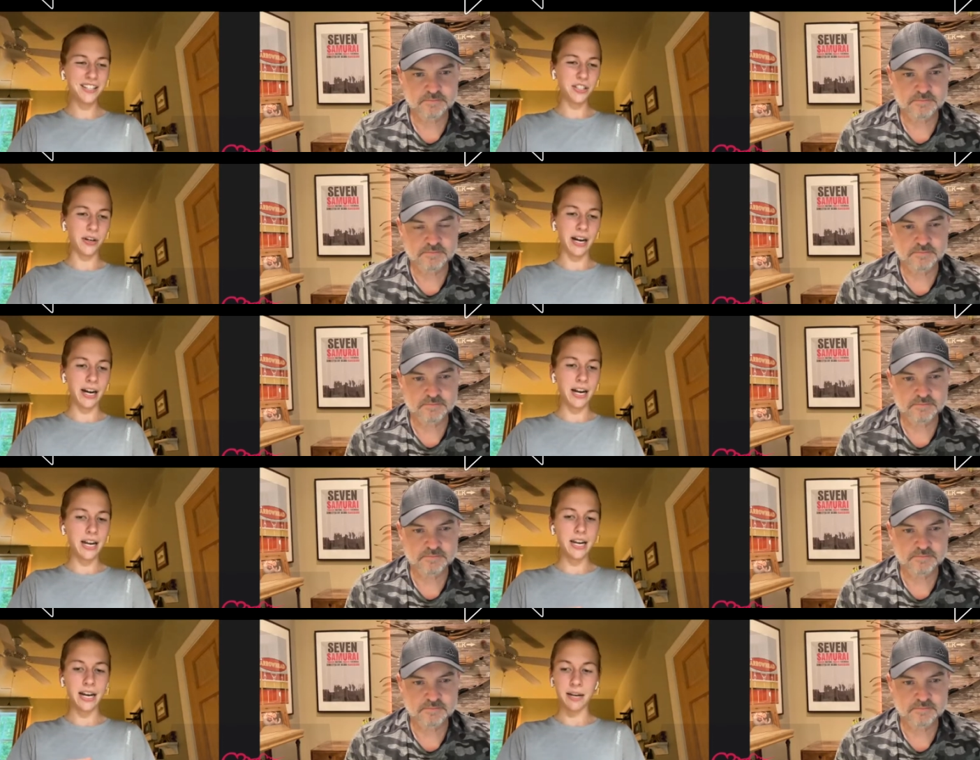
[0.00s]
Speaker 1: So
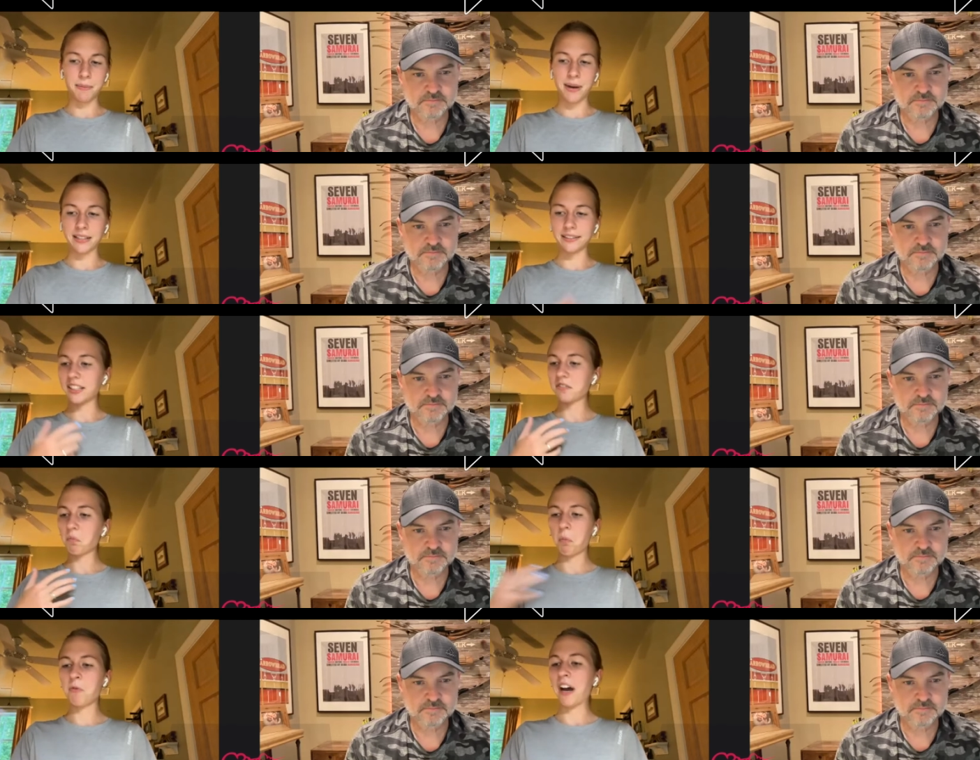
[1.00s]
I, I packed like
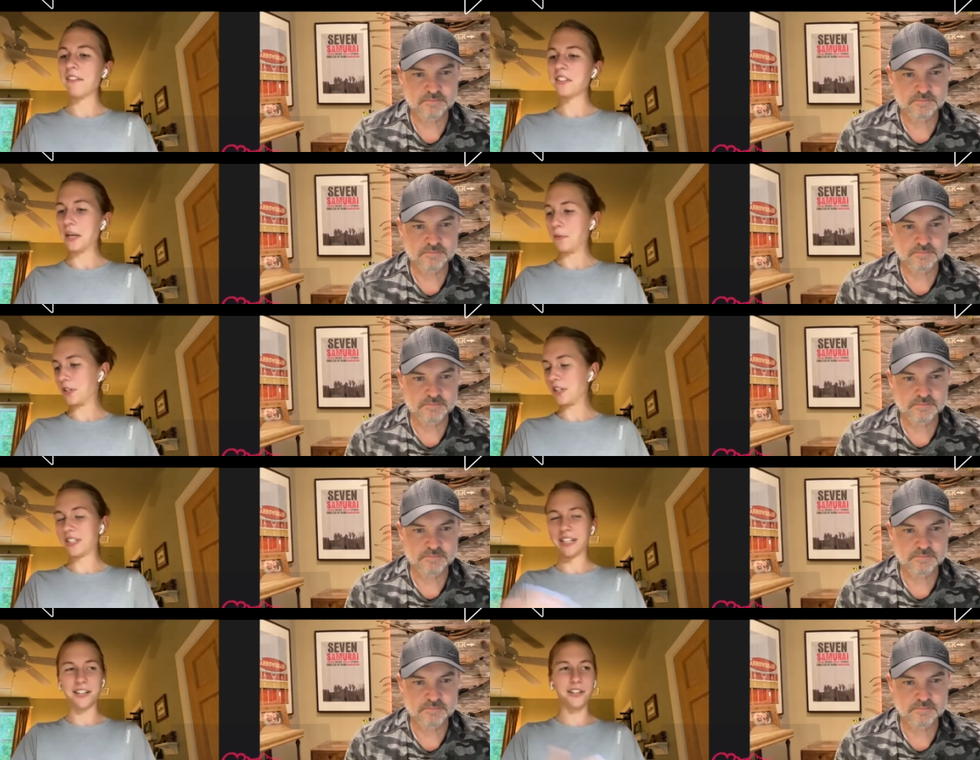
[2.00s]
five
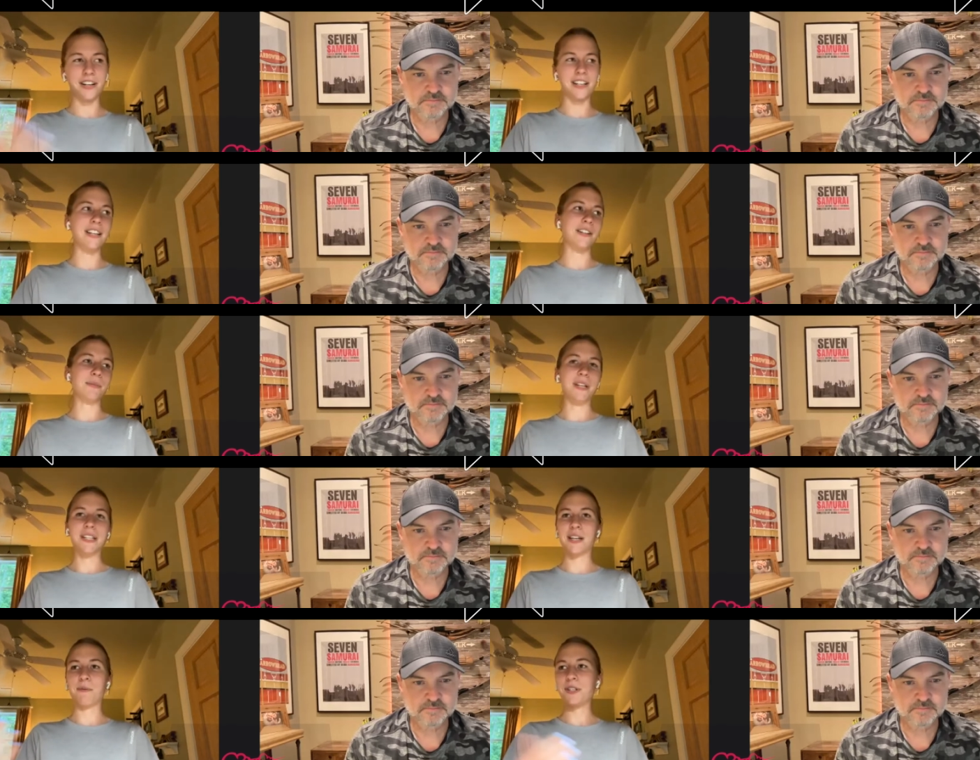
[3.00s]
sandwiches, and I tried to eat as many
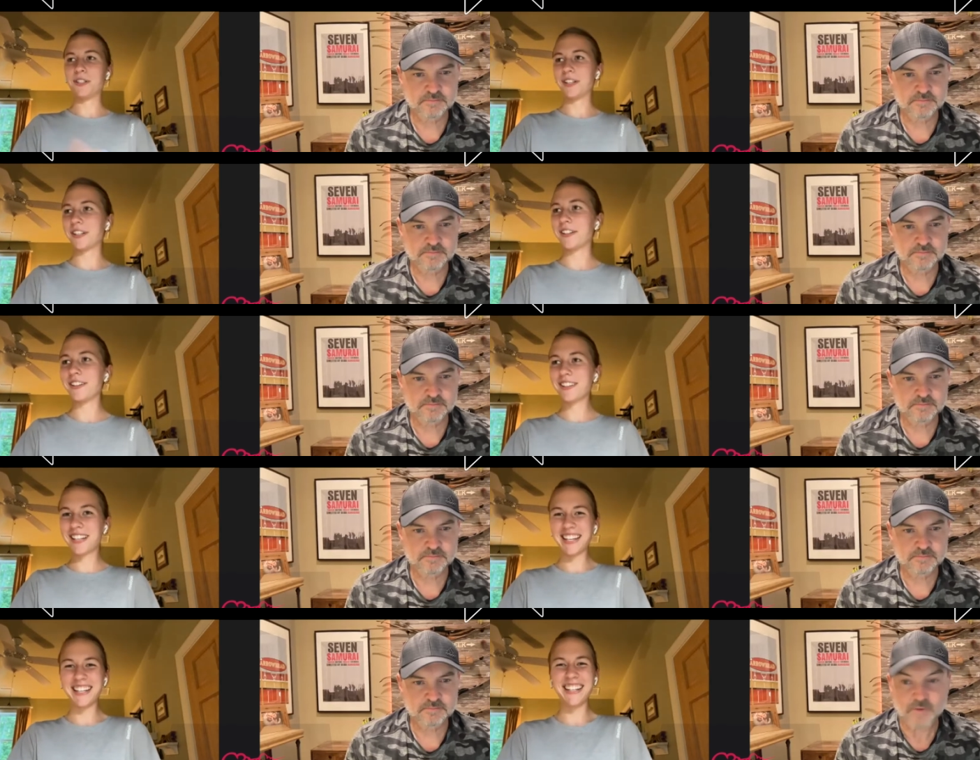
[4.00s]
sandwiches as
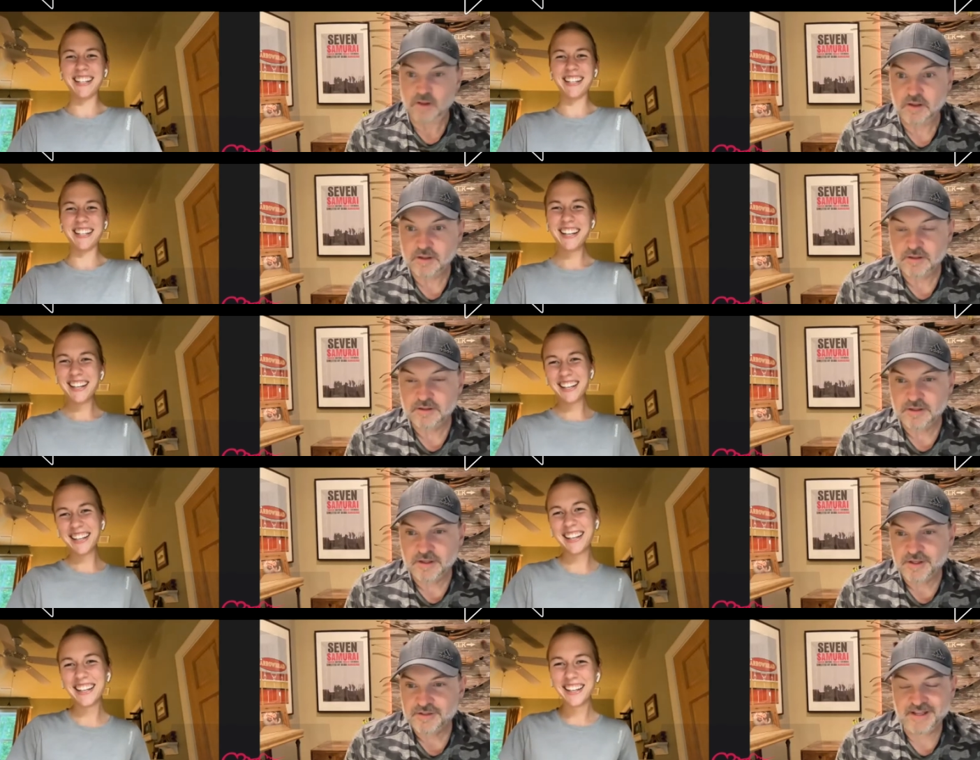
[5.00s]
I could.
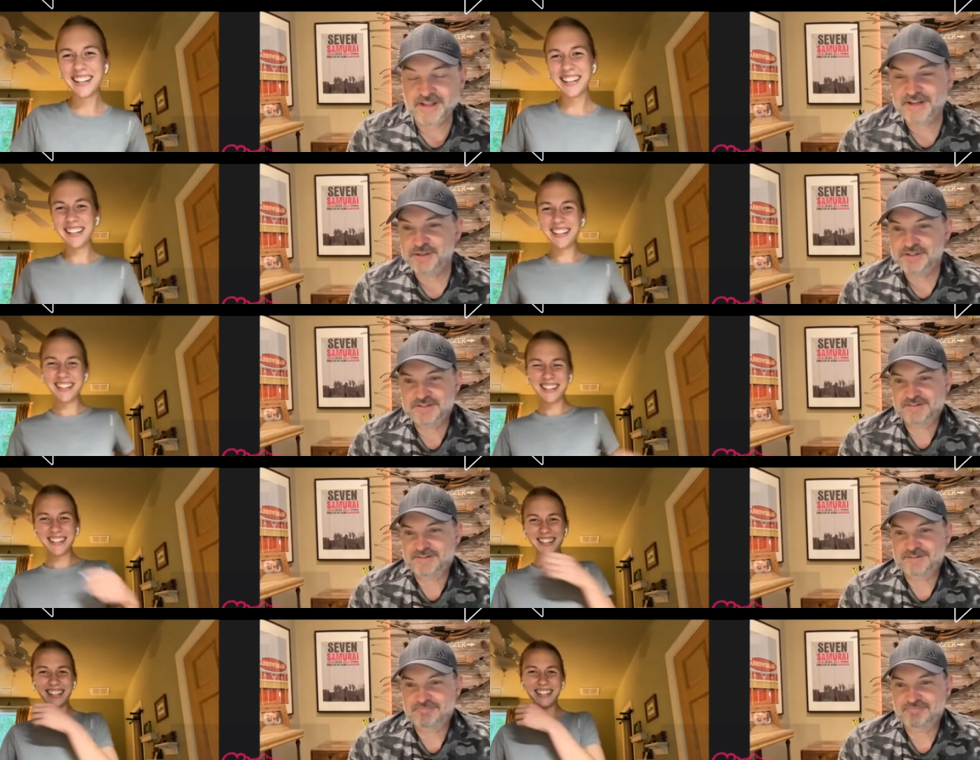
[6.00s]
Speaker 2: That is,
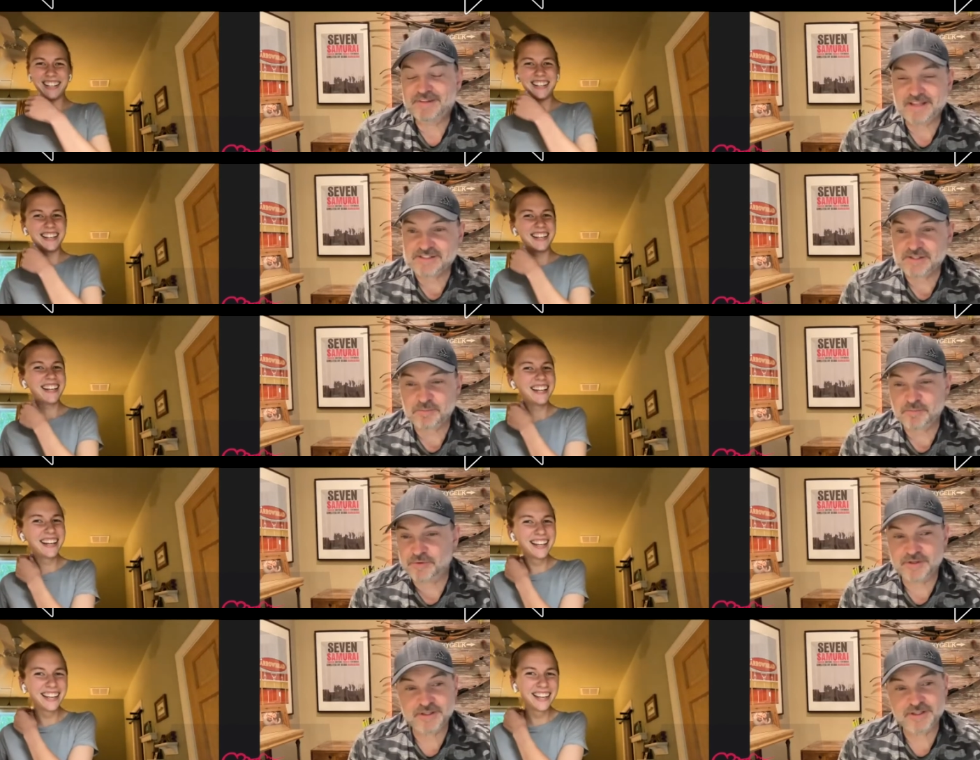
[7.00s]
that's some
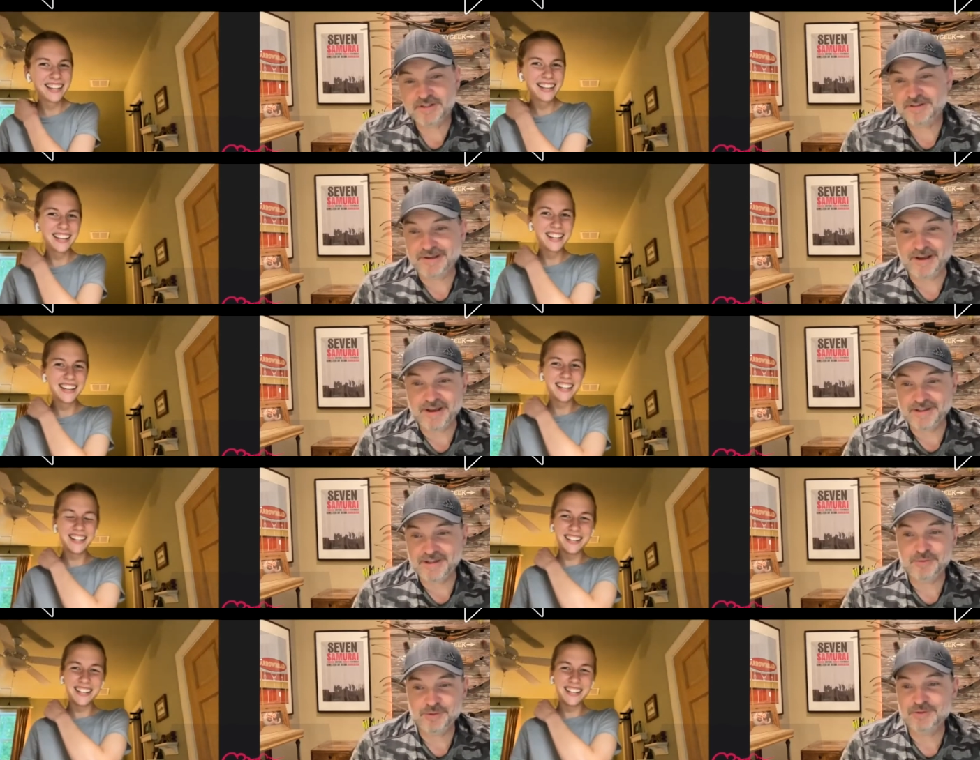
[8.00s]
really high
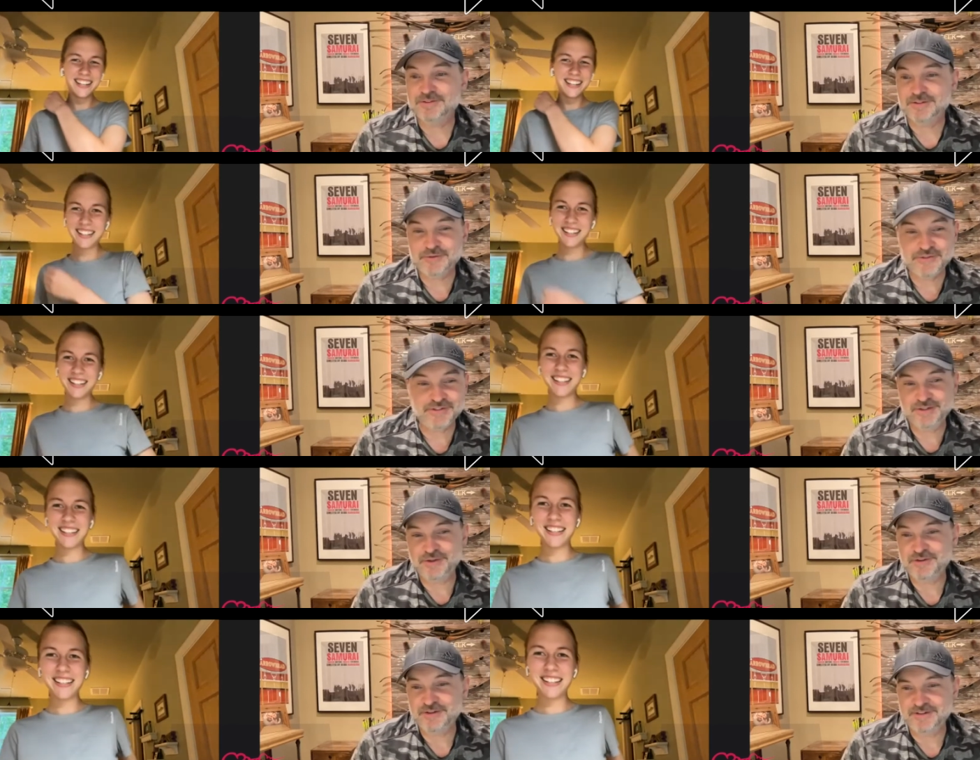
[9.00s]
level, good,
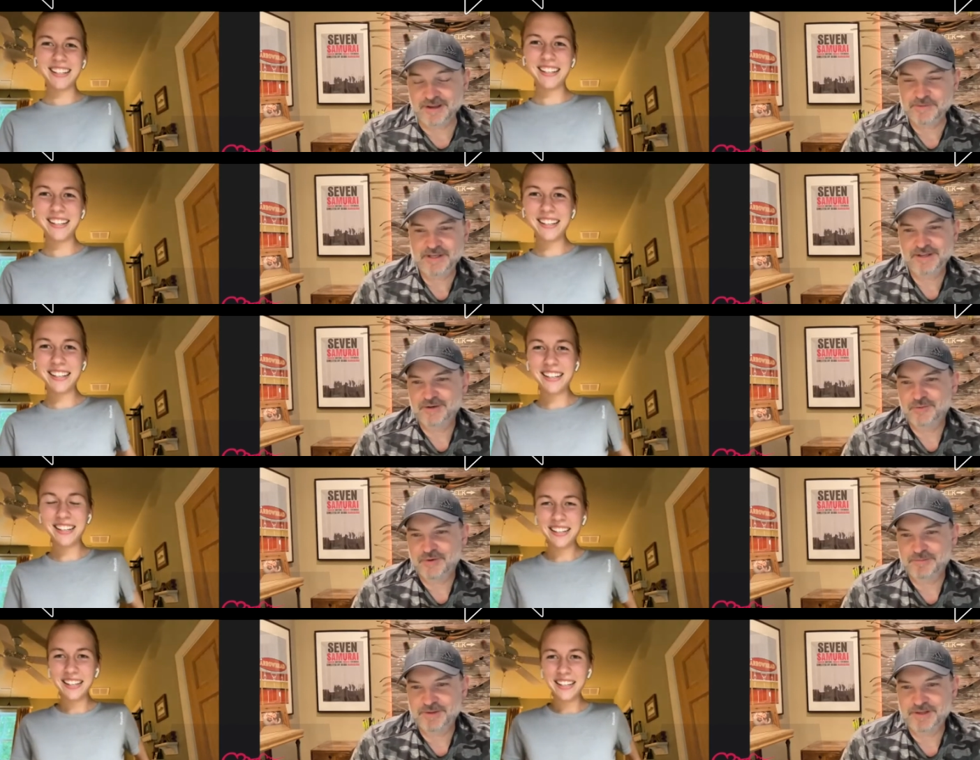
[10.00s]
good. I mean, you don't
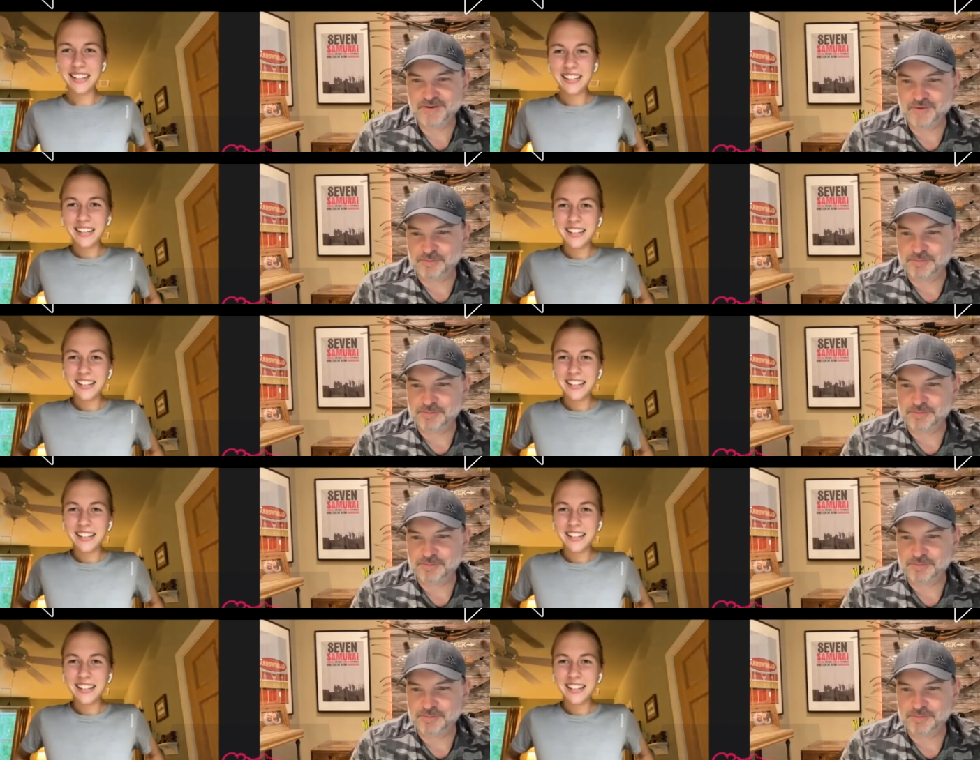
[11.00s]
want to be over